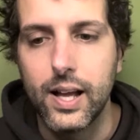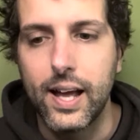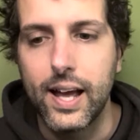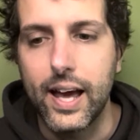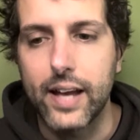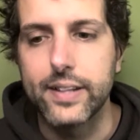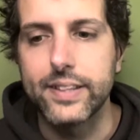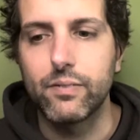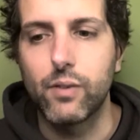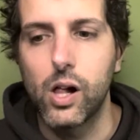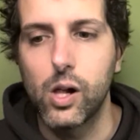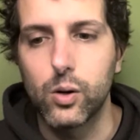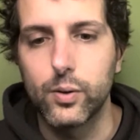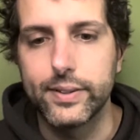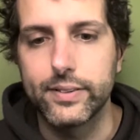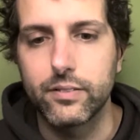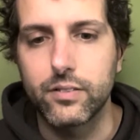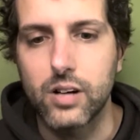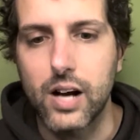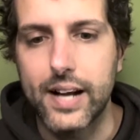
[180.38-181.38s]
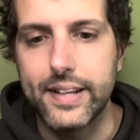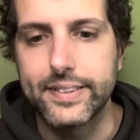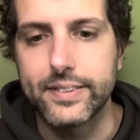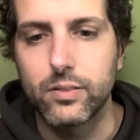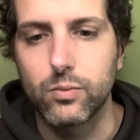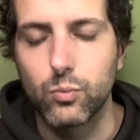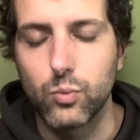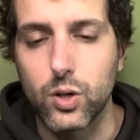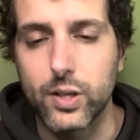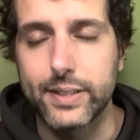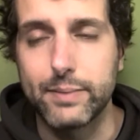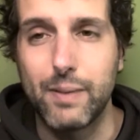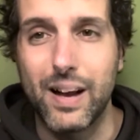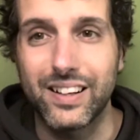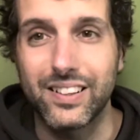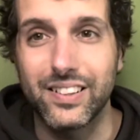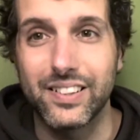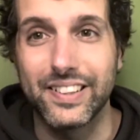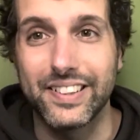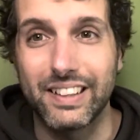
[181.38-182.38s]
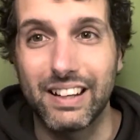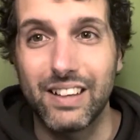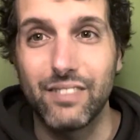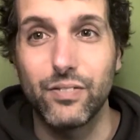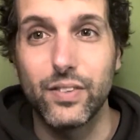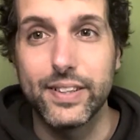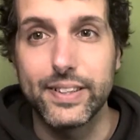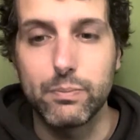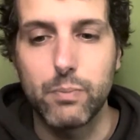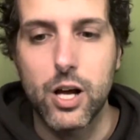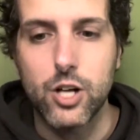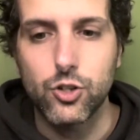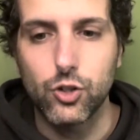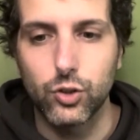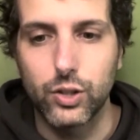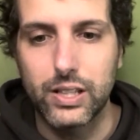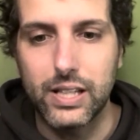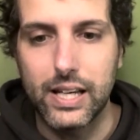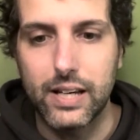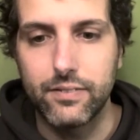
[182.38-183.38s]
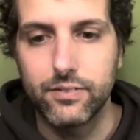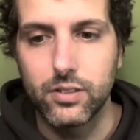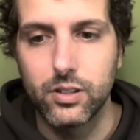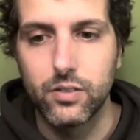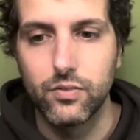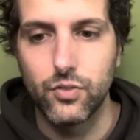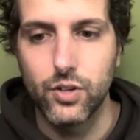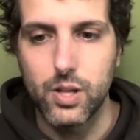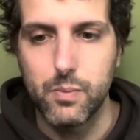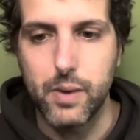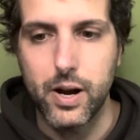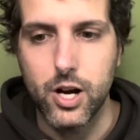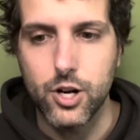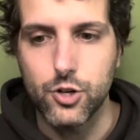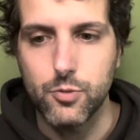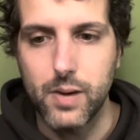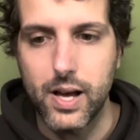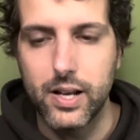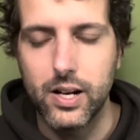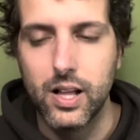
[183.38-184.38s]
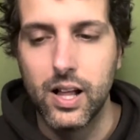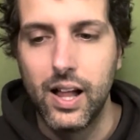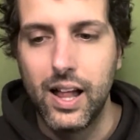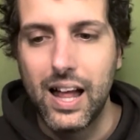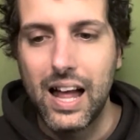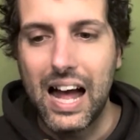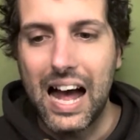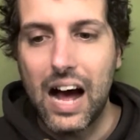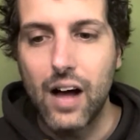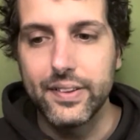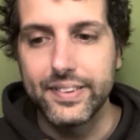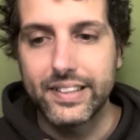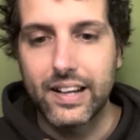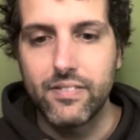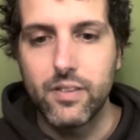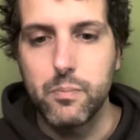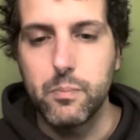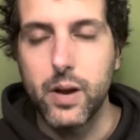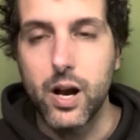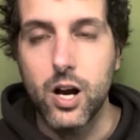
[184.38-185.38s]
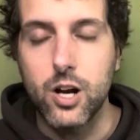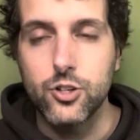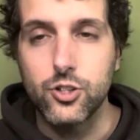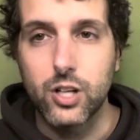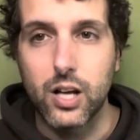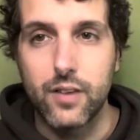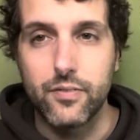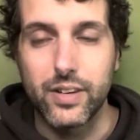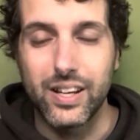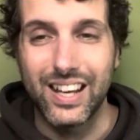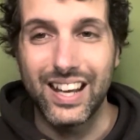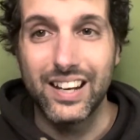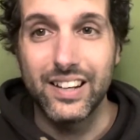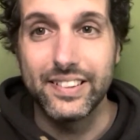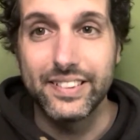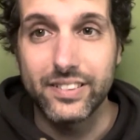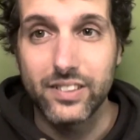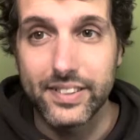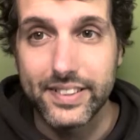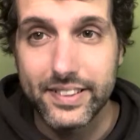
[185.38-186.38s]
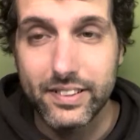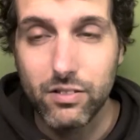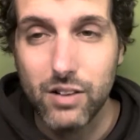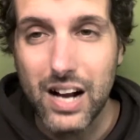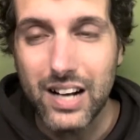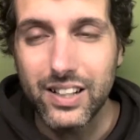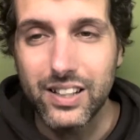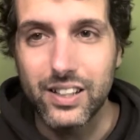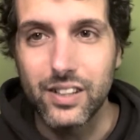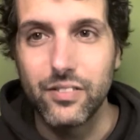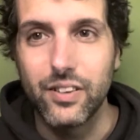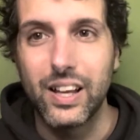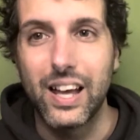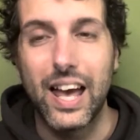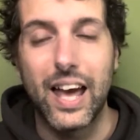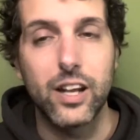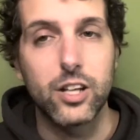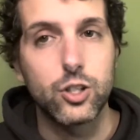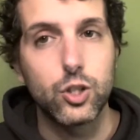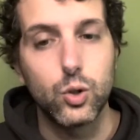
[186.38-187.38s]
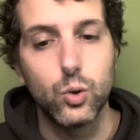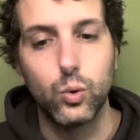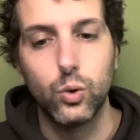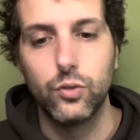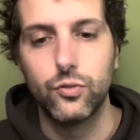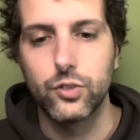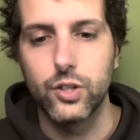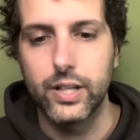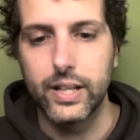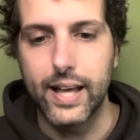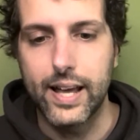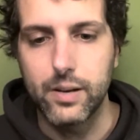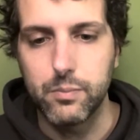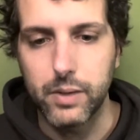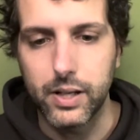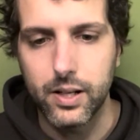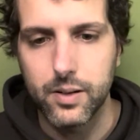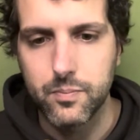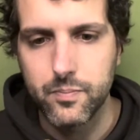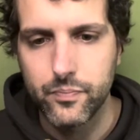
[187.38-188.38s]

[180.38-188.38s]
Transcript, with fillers: and as followers of Christ, we're expected to save this special gift for the marriage bed. Outside the marriage covenant, it is destructive and a tool for the enemy.